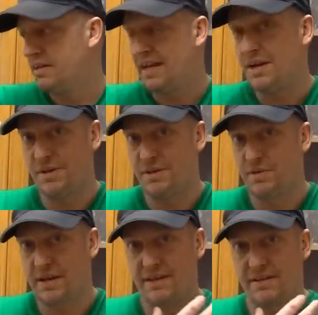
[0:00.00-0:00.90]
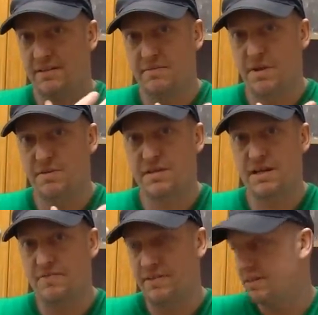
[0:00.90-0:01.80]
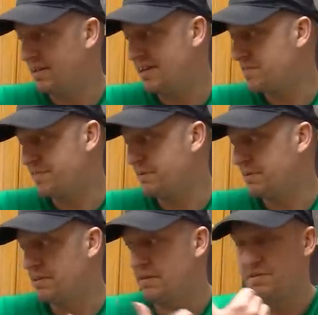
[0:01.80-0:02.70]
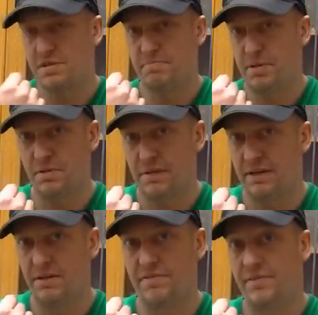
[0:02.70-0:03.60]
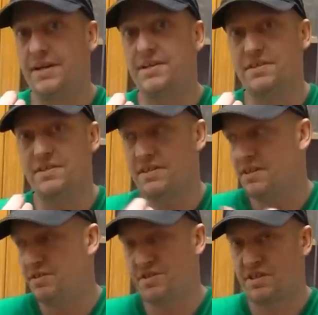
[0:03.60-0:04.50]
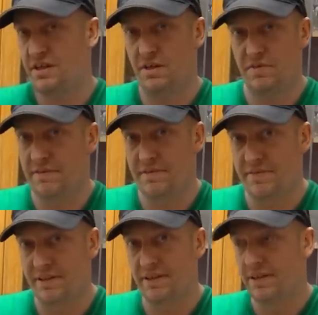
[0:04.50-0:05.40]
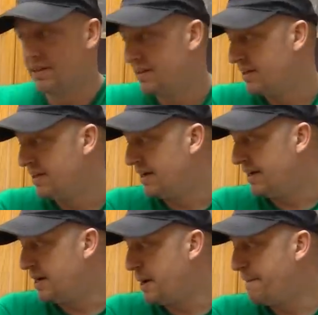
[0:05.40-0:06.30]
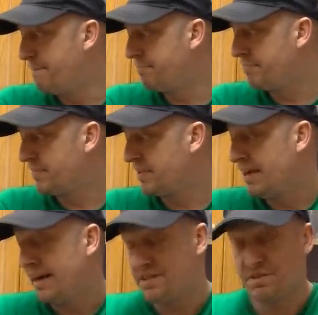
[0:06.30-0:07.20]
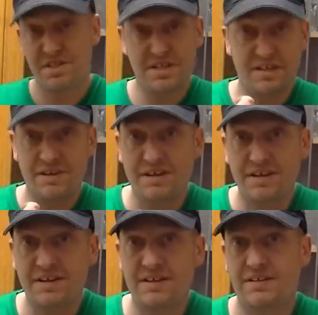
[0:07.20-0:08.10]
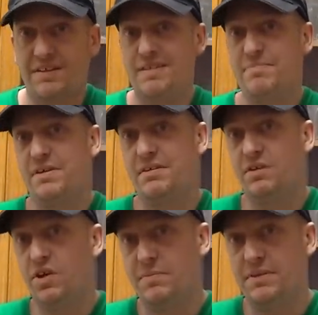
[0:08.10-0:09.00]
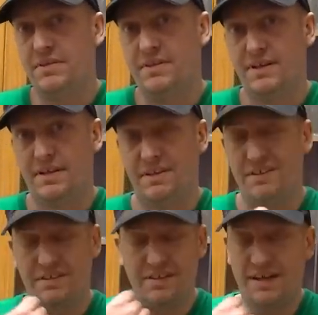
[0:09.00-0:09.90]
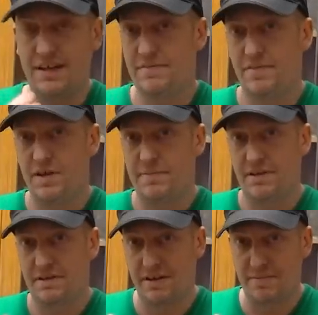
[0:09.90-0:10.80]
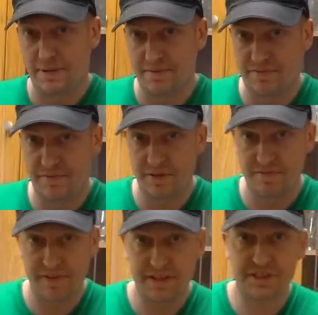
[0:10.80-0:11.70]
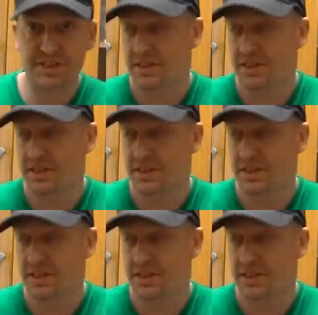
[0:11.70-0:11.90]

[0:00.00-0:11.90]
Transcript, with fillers: That way you're getting most out of it. The last thing I want to do is to boil that lot for ages and just kill off everything. Um, as I said earlier, I have my own allotment and I learned a hell of a lot about growing my own fruit and veg.